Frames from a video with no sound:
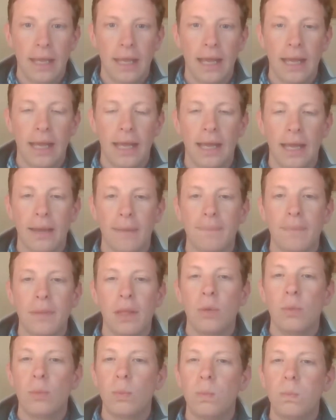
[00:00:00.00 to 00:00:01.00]

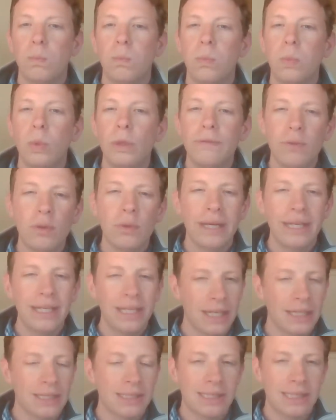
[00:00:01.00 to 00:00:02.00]
We've already
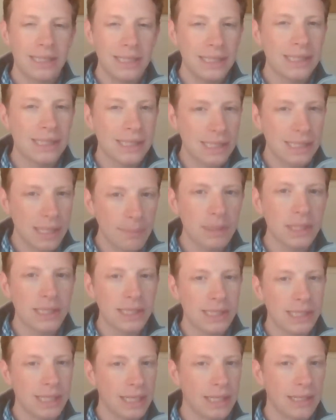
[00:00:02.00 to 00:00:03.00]
kind of seen some of
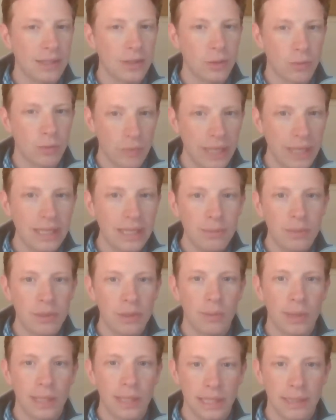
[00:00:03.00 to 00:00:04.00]
this in England already
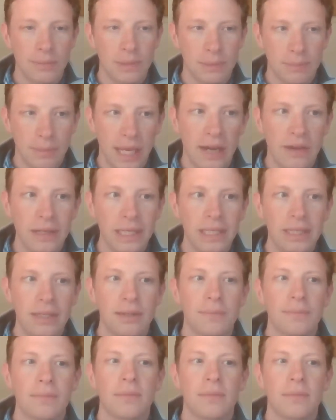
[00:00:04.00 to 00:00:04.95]
with William and Mary.